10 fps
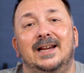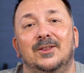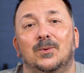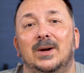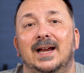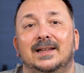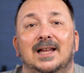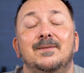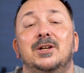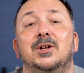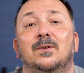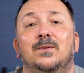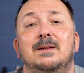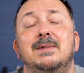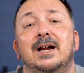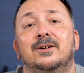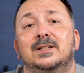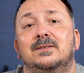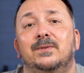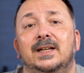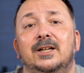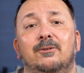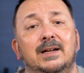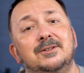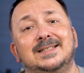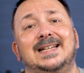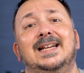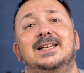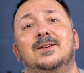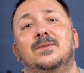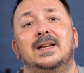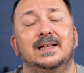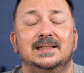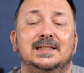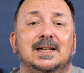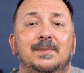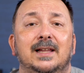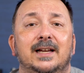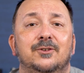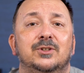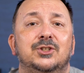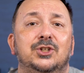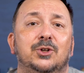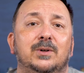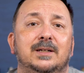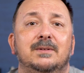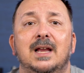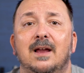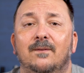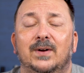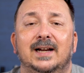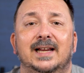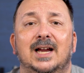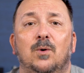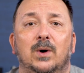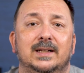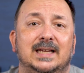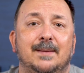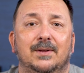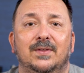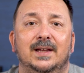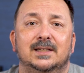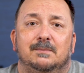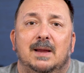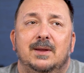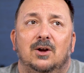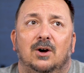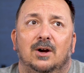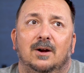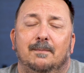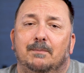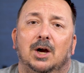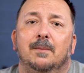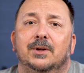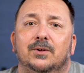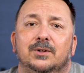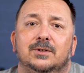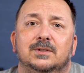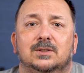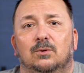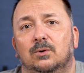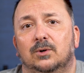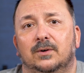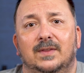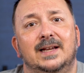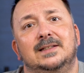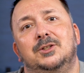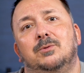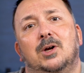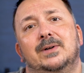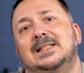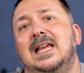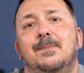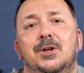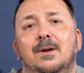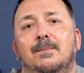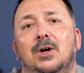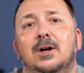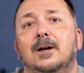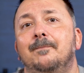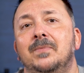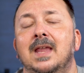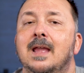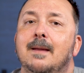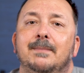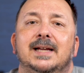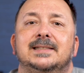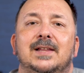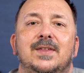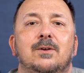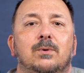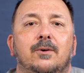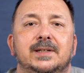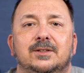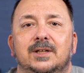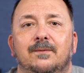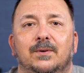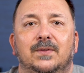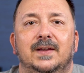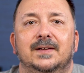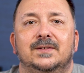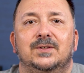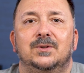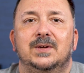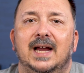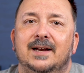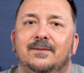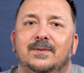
Either way, I'd love to know your feedback on this video and understand if this is something that interests you, and finding out what type of things maybe are bar builders or things you would always keep at your bar, because I think we're always looking for things to kind